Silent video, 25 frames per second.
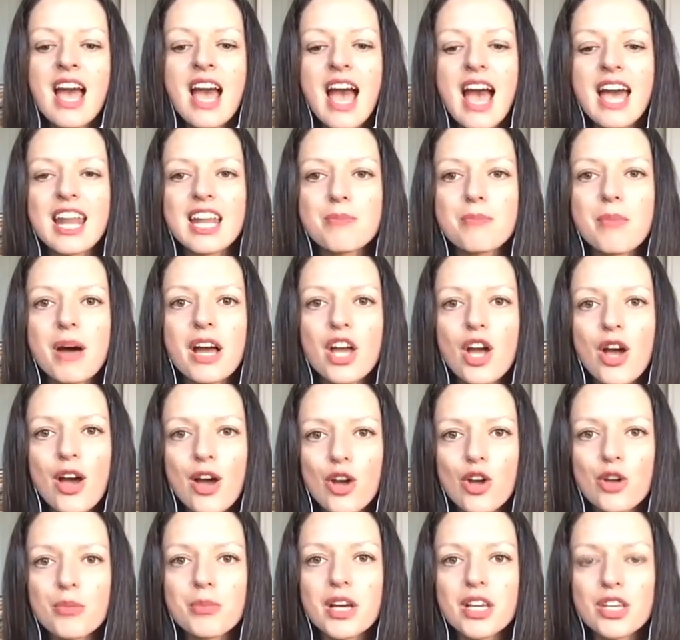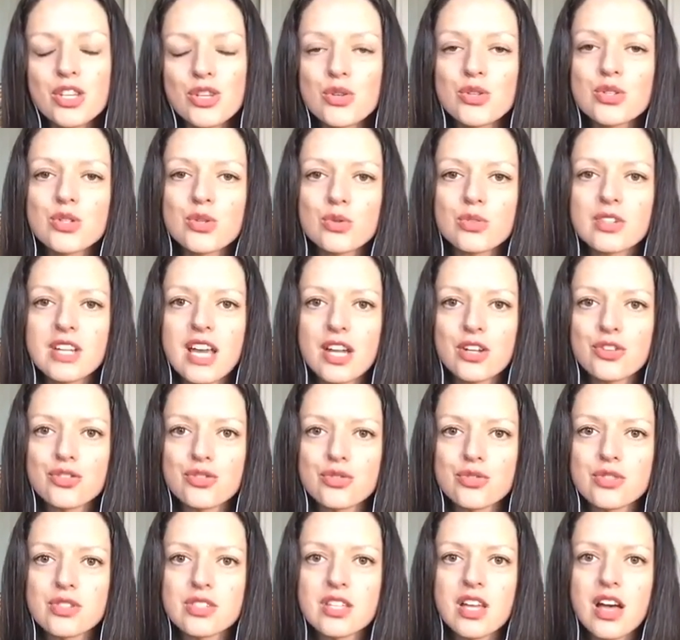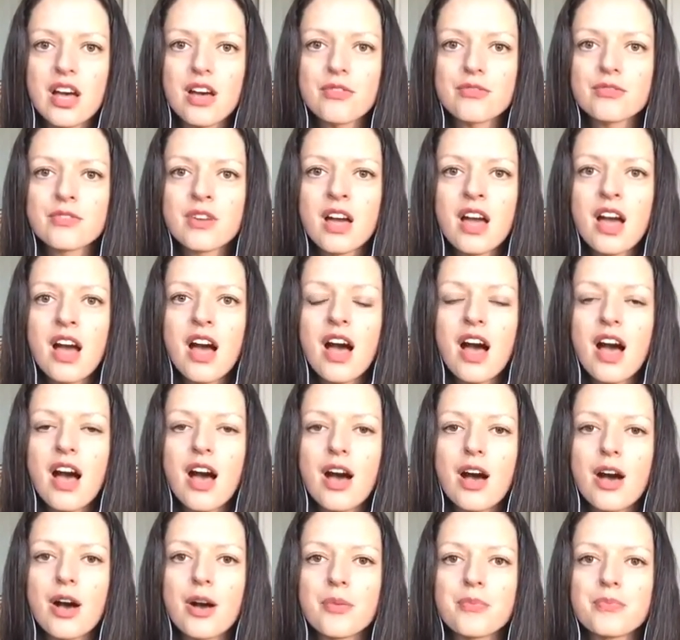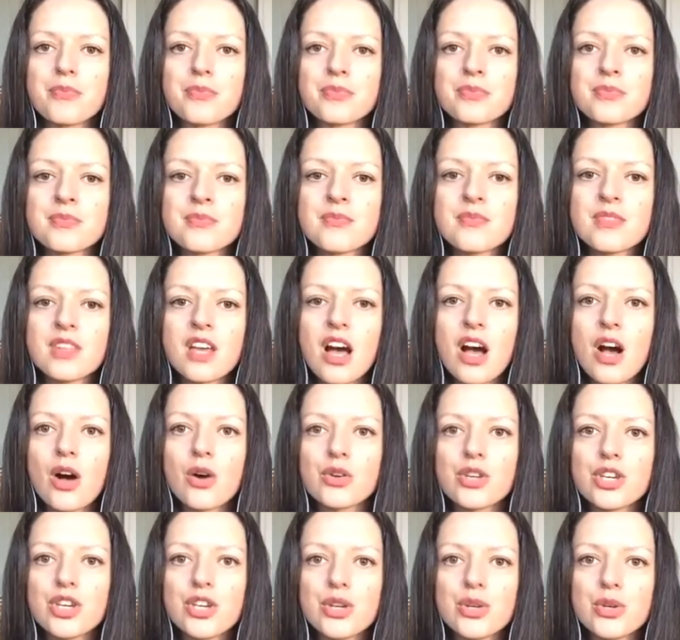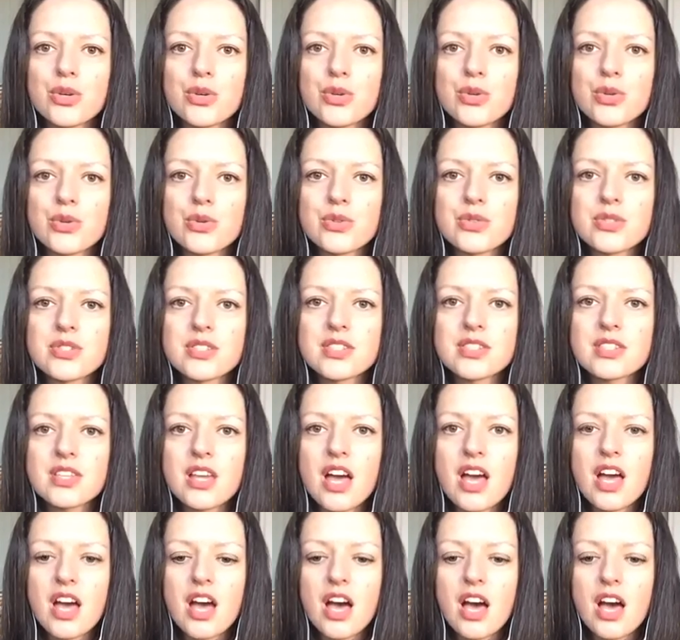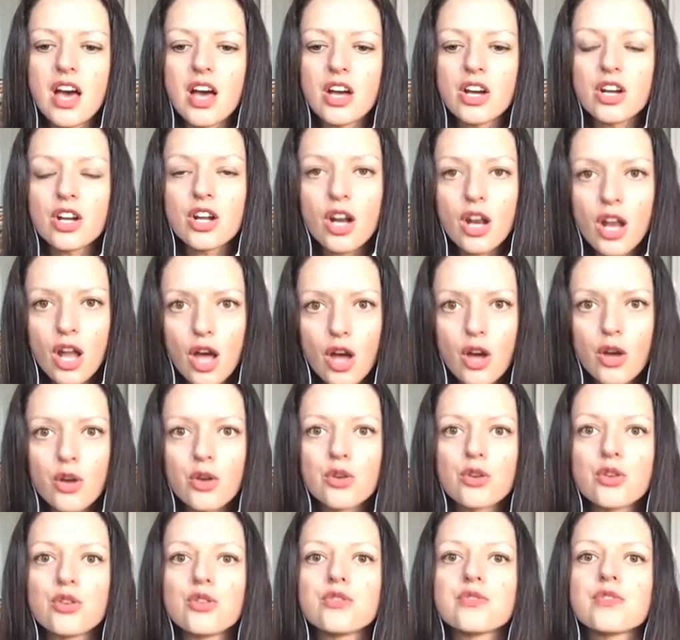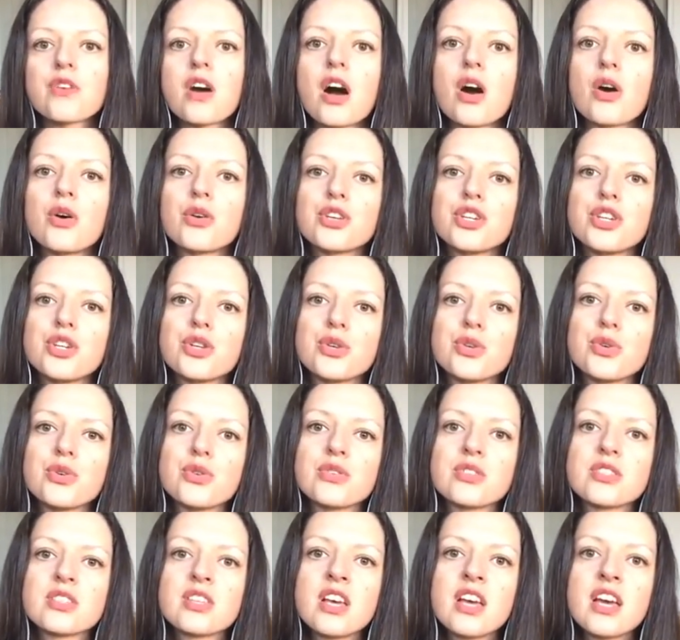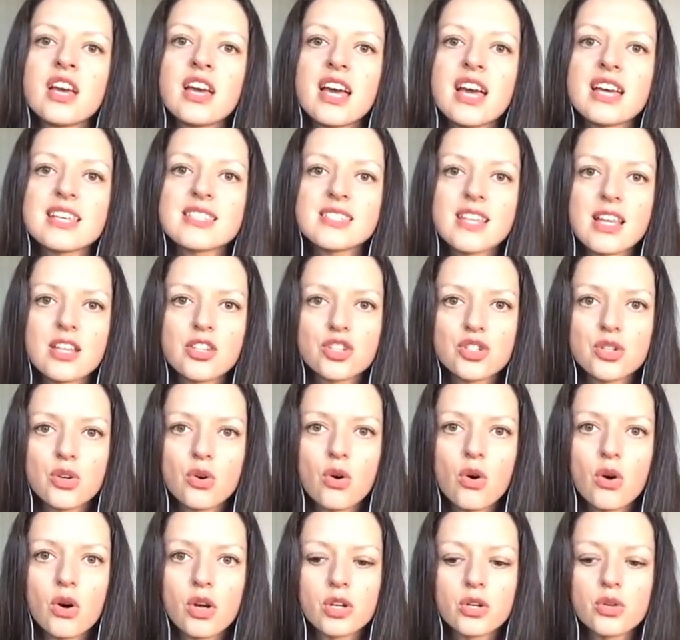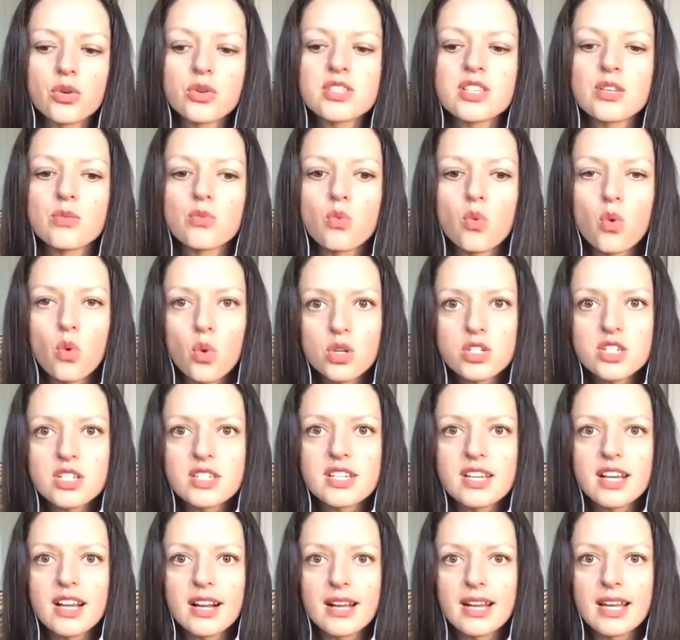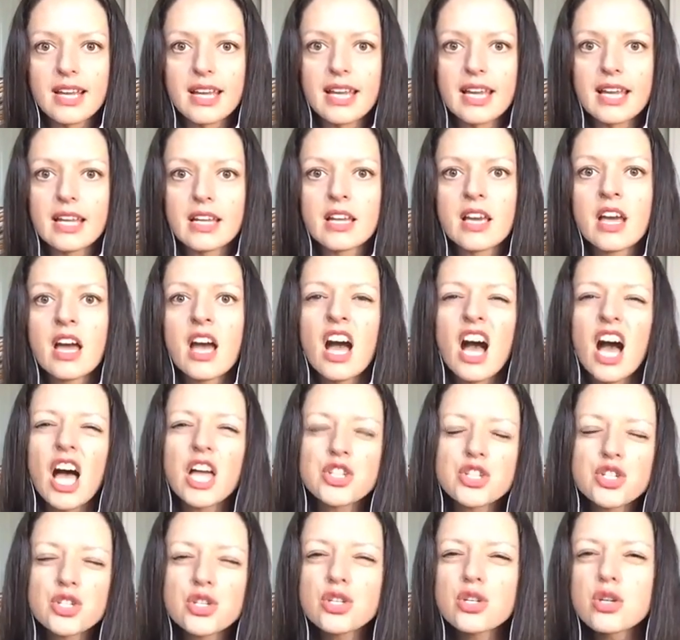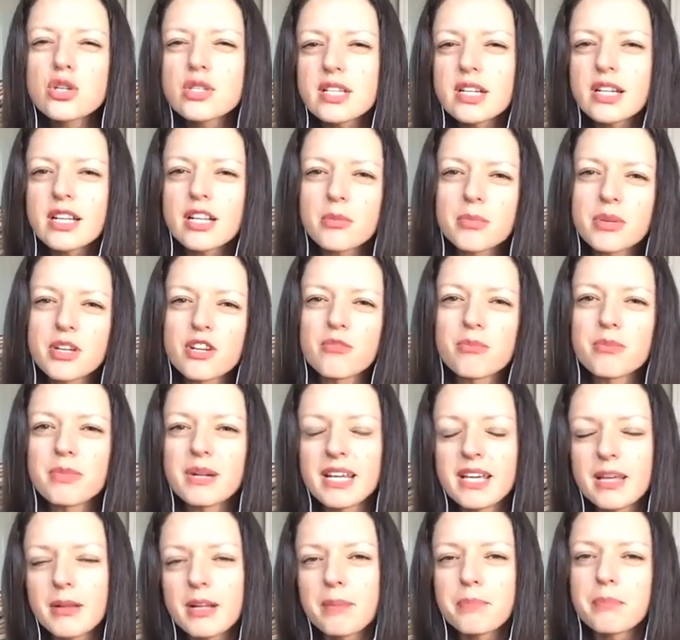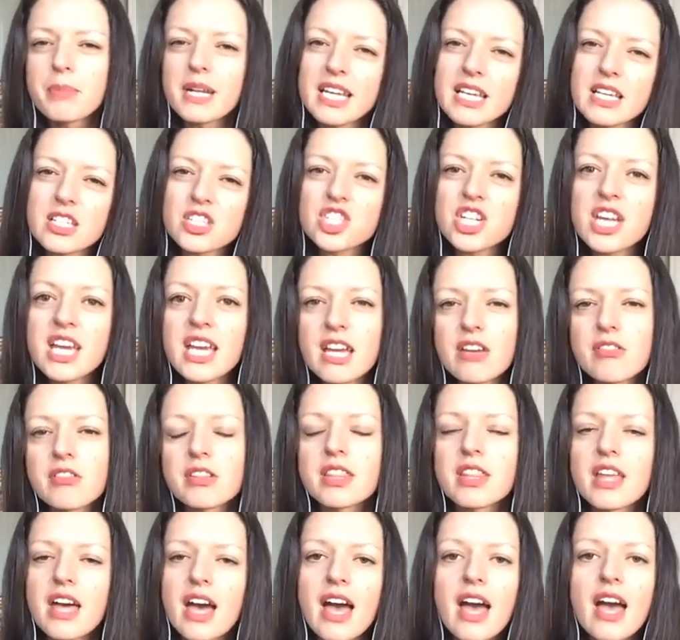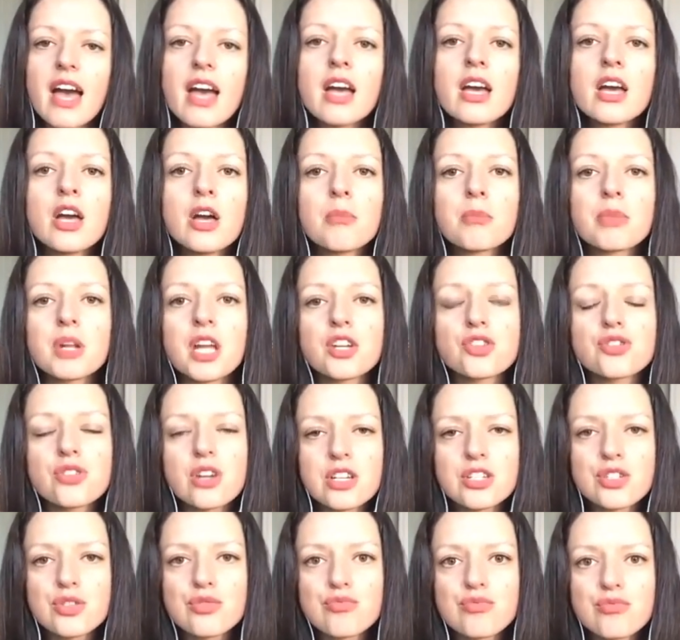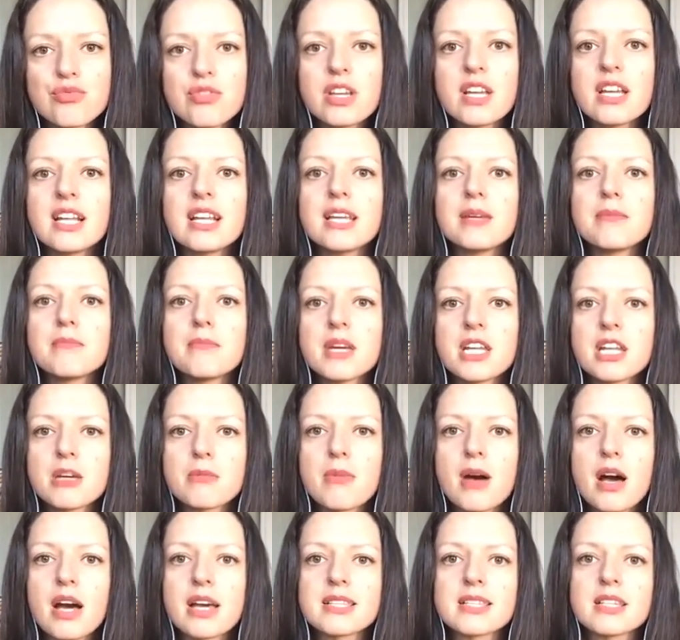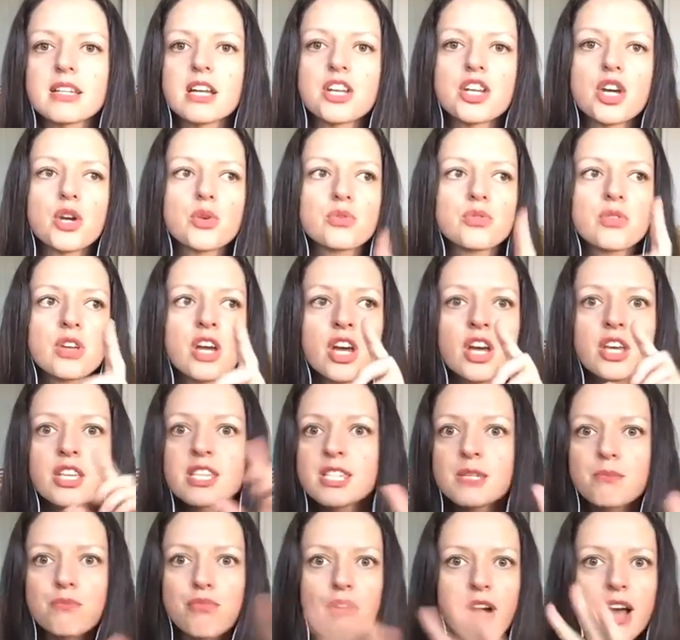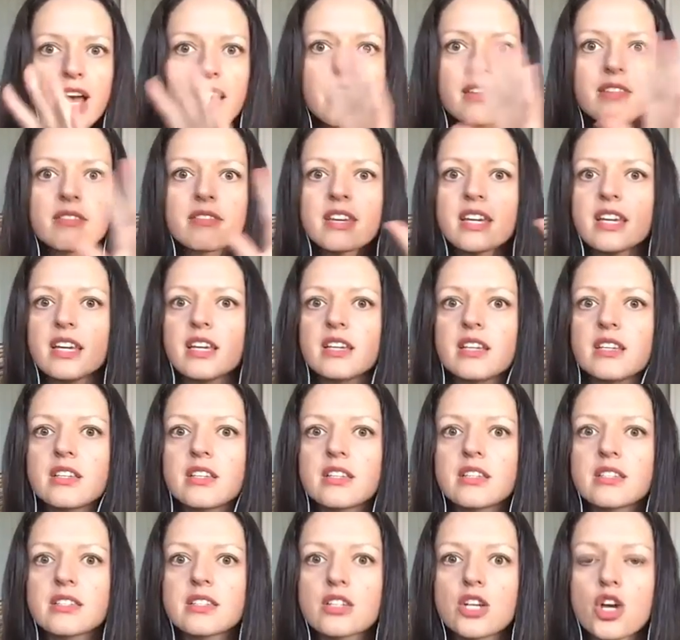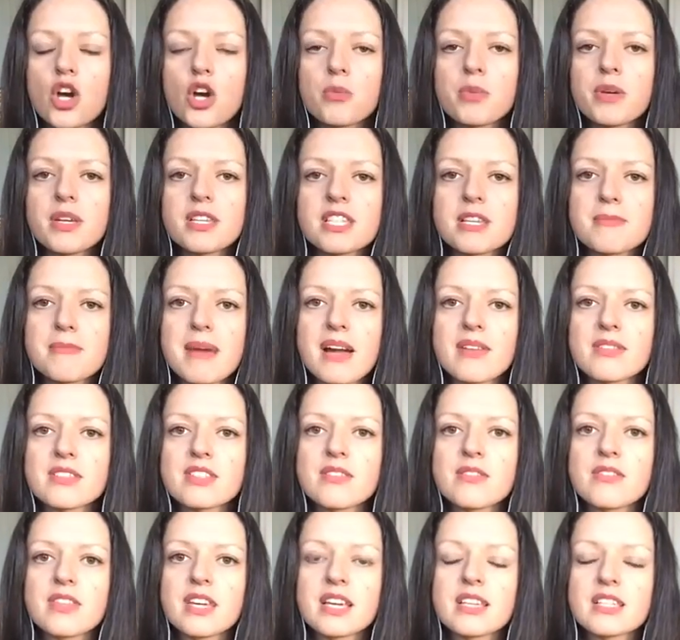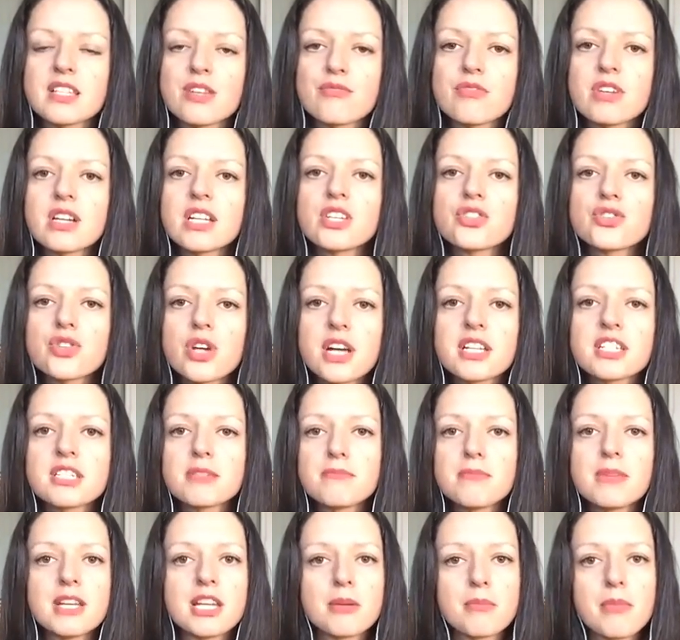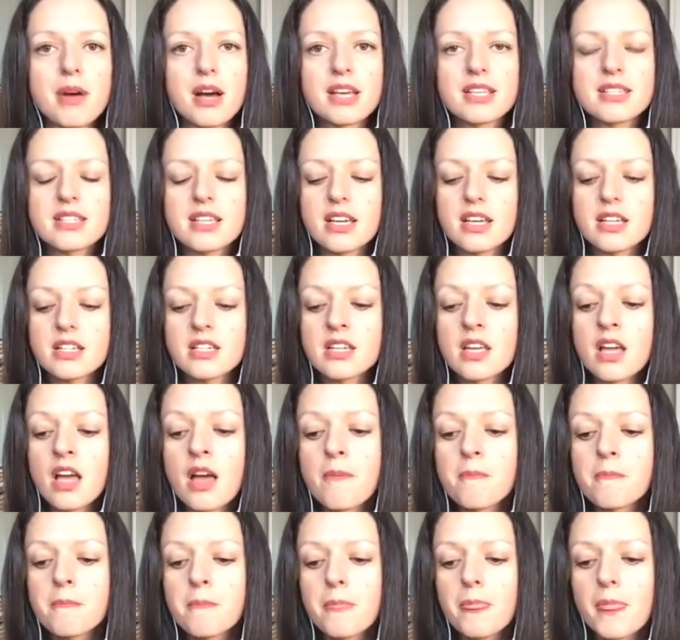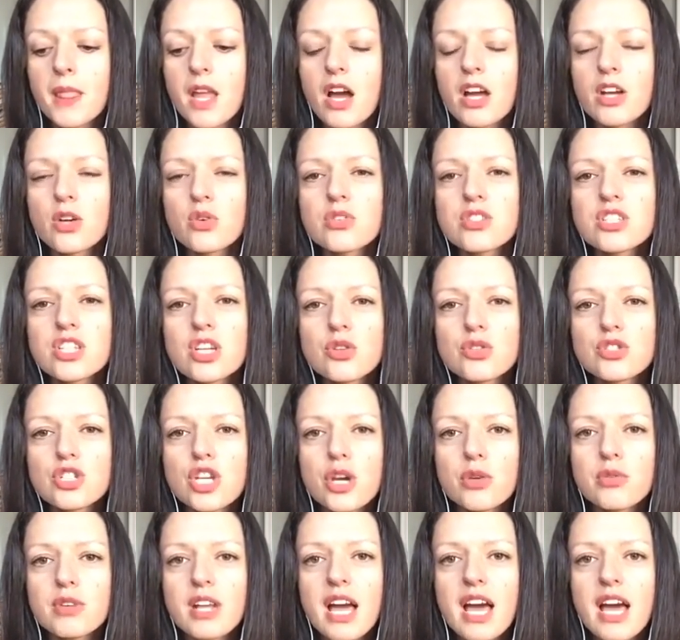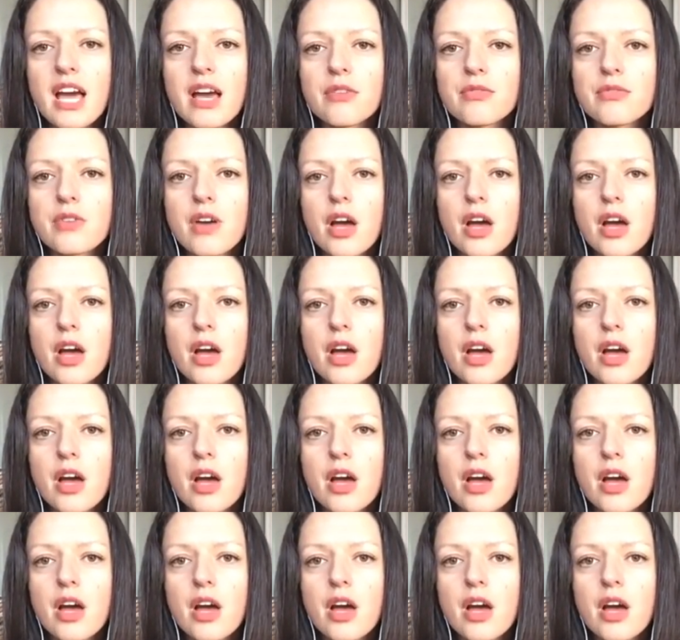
And in my home, I use all natural stuff. I'll use clove, I'll use essential oils in water to clean. I do use a little bit of bleach here and there, but I try to really minimize it. I don't spray things, copious amounts of things. I really try to minimize it. I also don't have